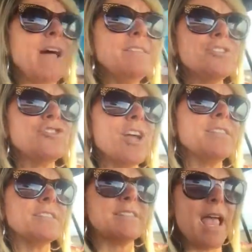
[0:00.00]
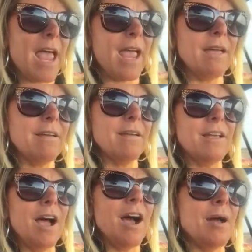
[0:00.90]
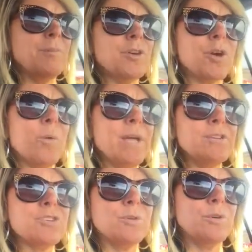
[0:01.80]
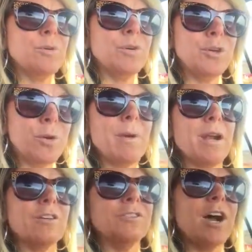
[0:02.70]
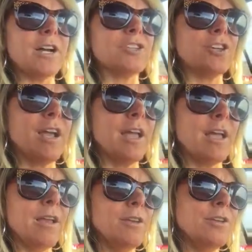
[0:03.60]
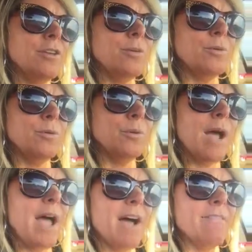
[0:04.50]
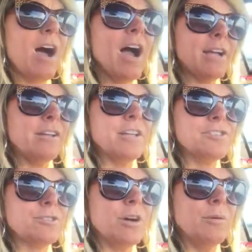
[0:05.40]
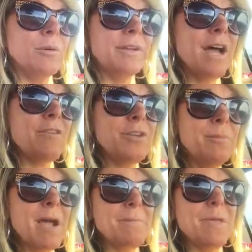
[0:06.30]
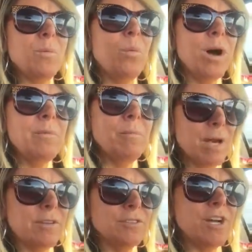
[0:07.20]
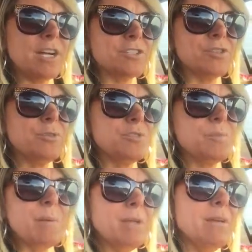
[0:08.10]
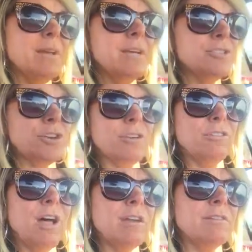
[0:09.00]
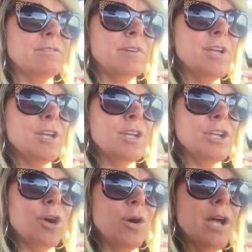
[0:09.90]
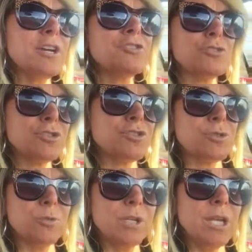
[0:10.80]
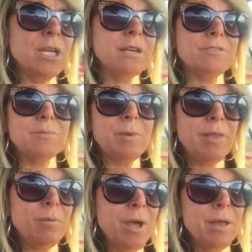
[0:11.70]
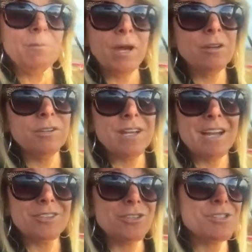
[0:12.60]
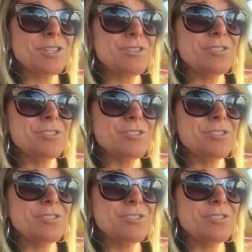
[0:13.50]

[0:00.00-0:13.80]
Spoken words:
let's just say you're going to your medical doctor and you have high cholesterol. Well, now there might be one medical doctor who's maybe done a lot of, you know, extra schooling, because by the way, medical doctors,